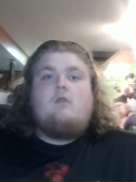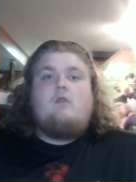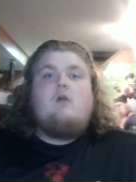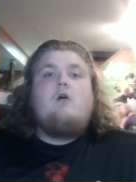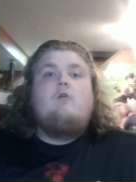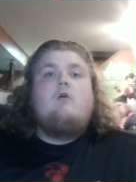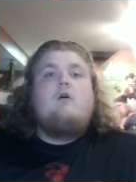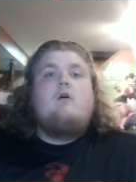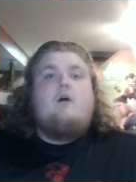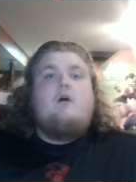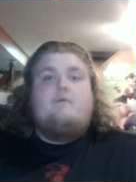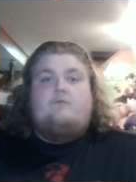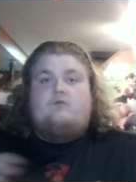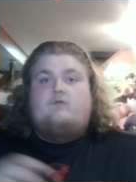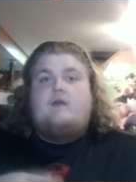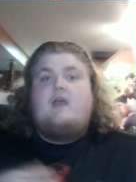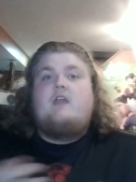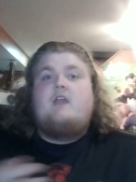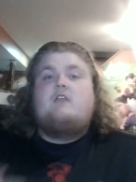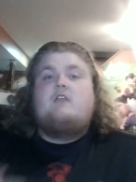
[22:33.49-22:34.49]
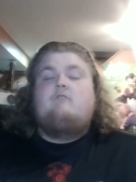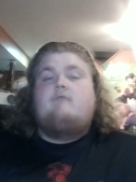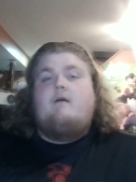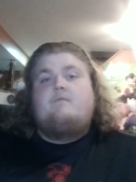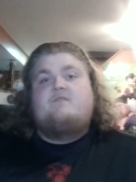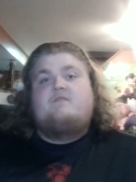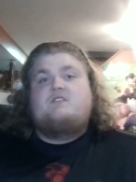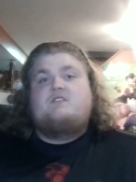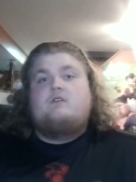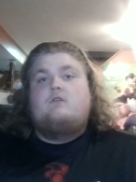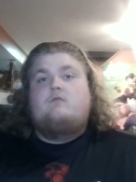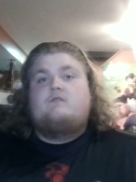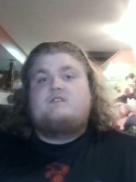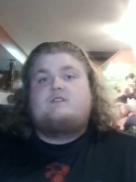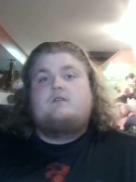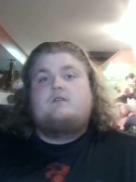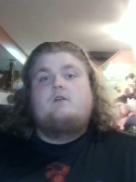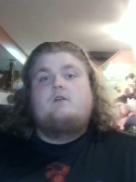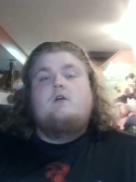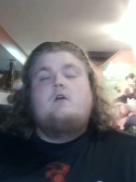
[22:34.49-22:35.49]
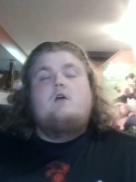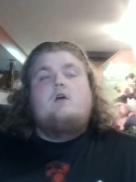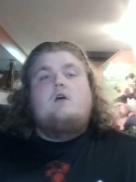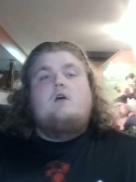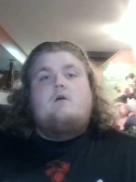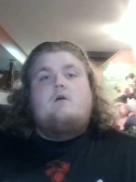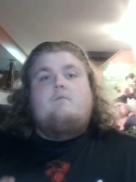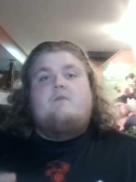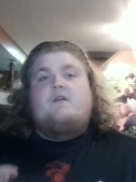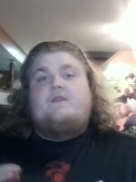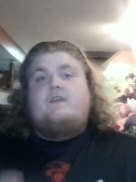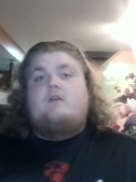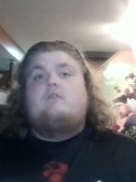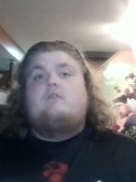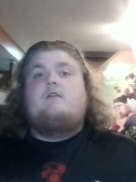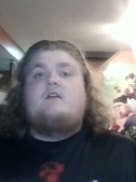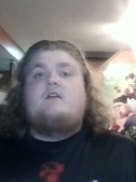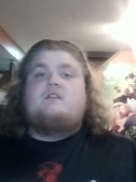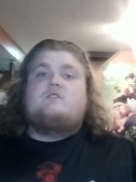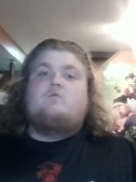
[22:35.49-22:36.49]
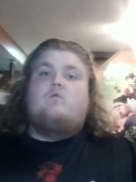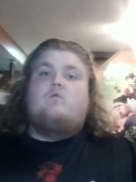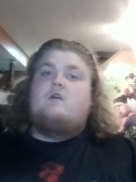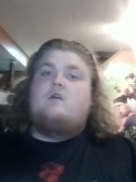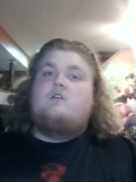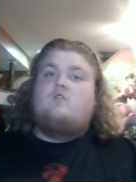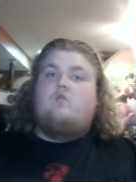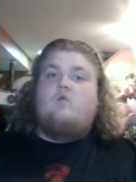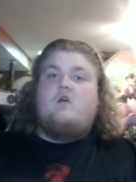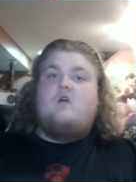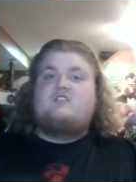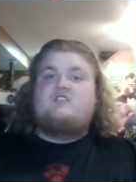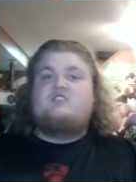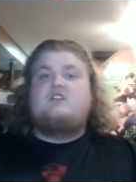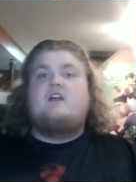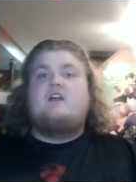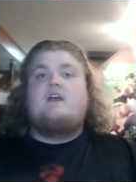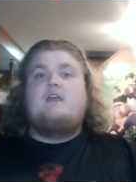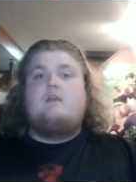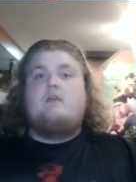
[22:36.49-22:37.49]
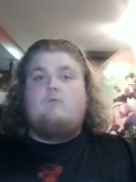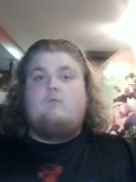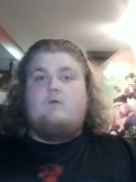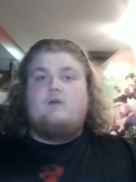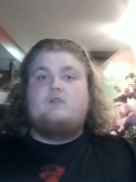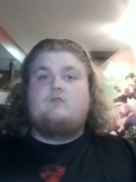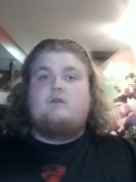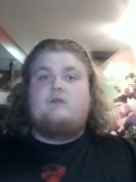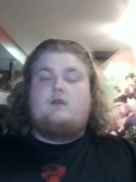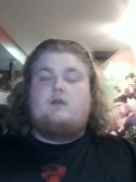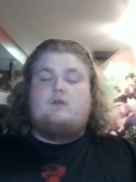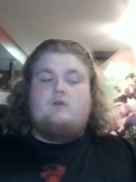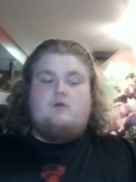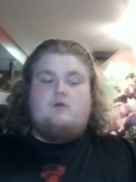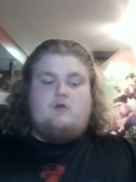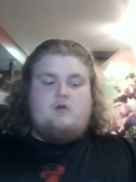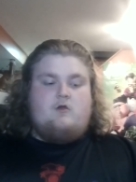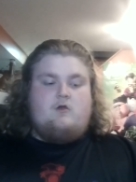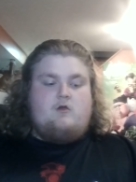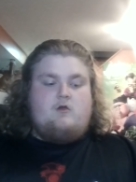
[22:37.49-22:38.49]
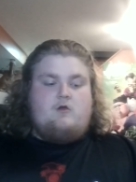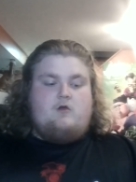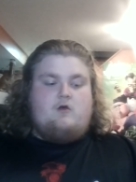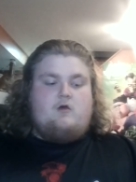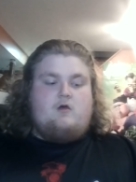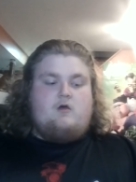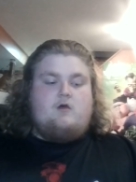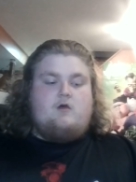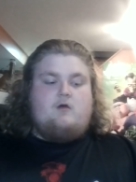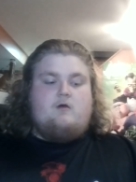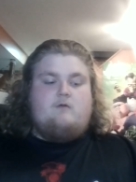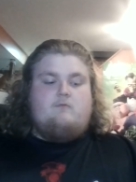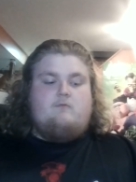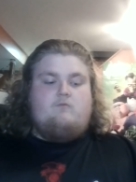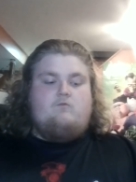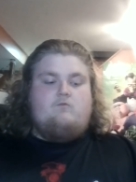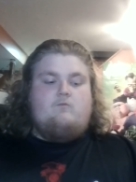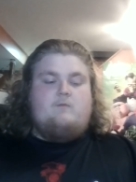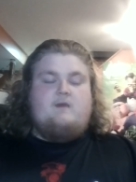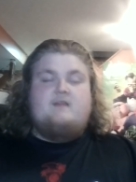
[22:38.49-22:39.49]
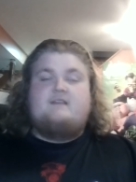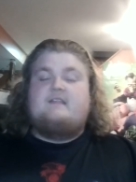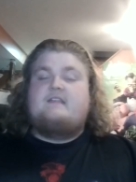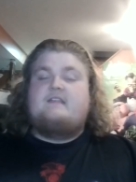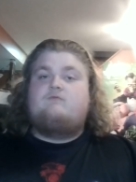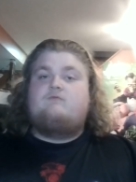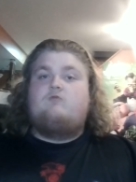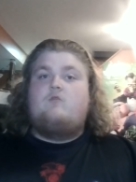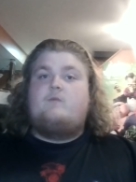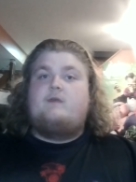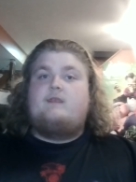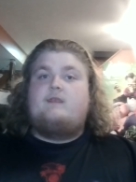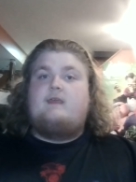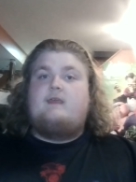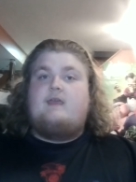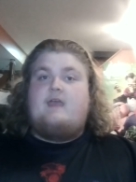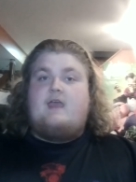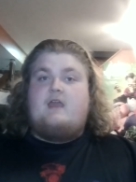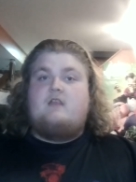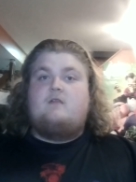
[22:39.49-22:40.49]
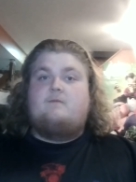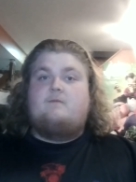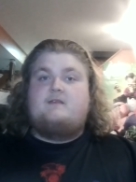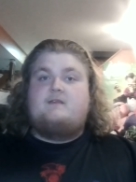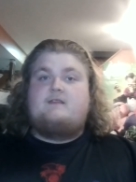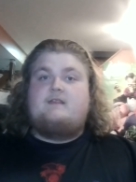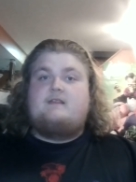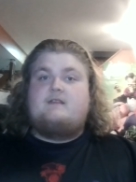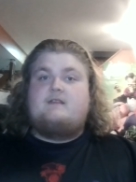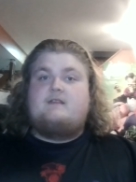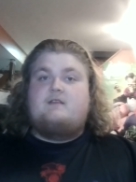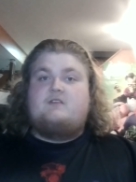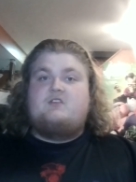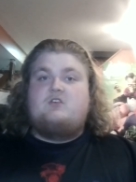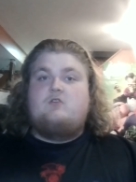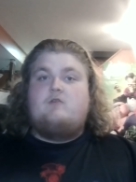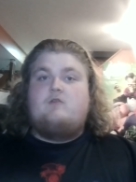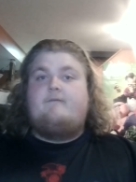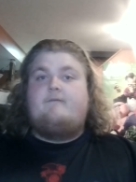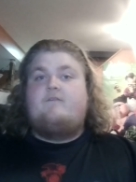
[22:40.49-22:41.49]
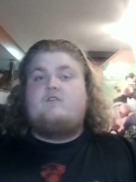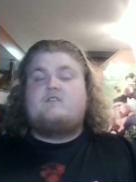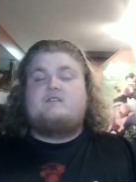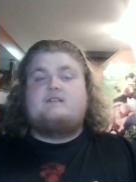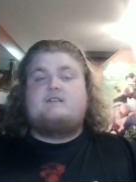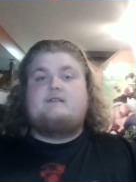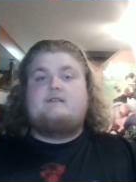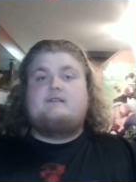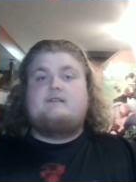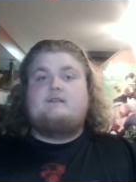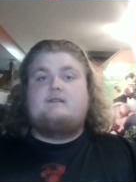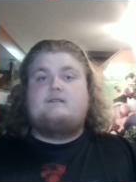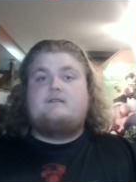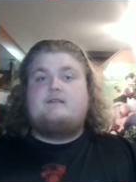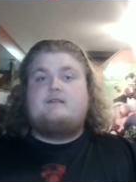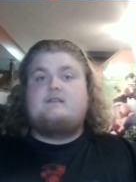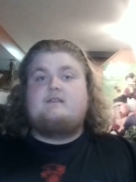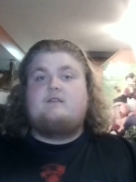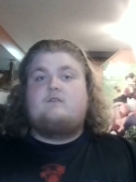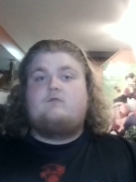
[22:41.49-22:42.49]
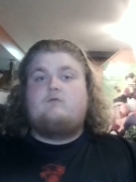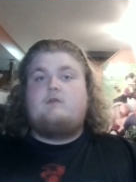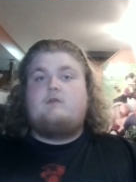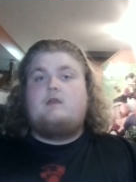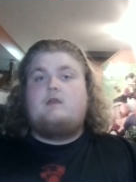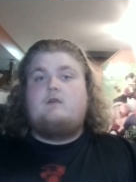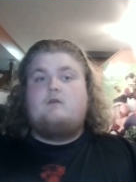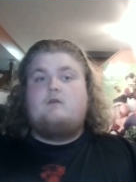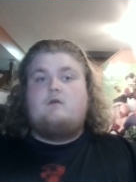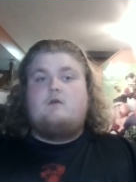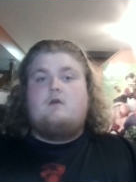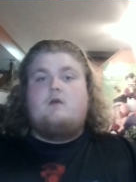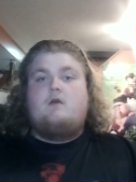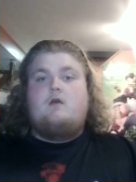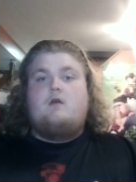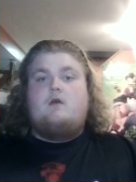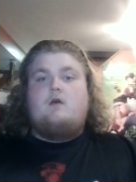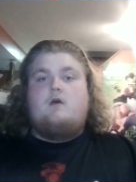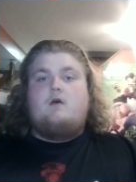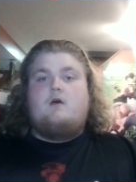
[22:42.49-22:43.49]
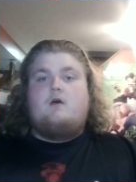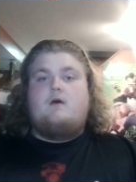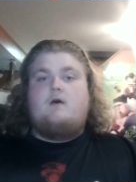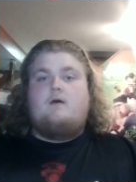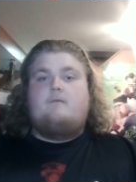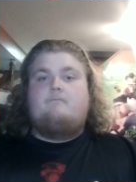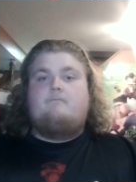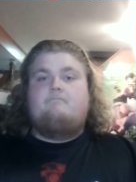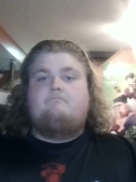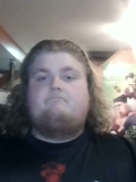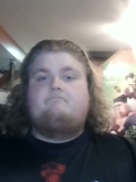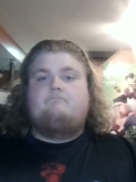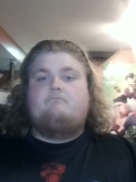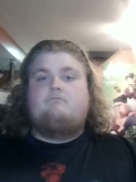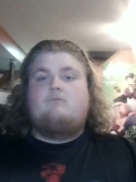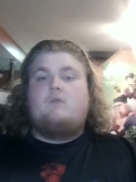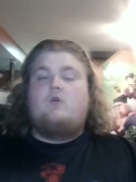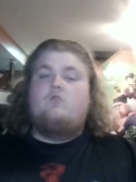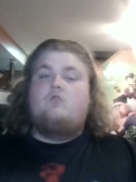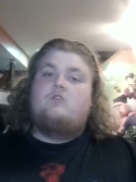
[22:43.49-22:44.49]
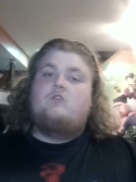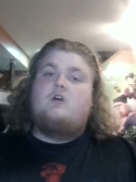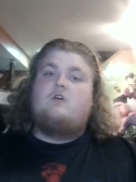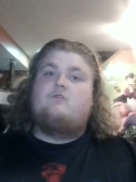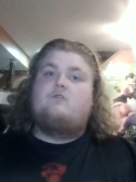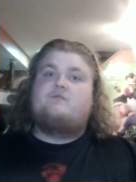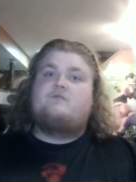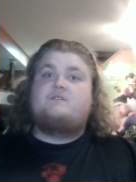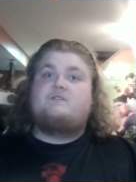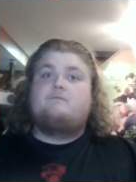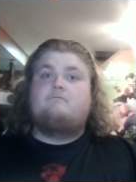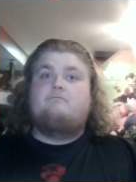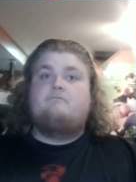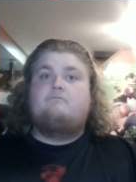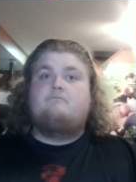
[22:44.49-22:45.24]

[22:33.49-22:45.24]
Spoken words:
Or a brand new episodes. But there is one question I am wondering. Is this will be the end of the Season 2 and focus Season 3? Who knows?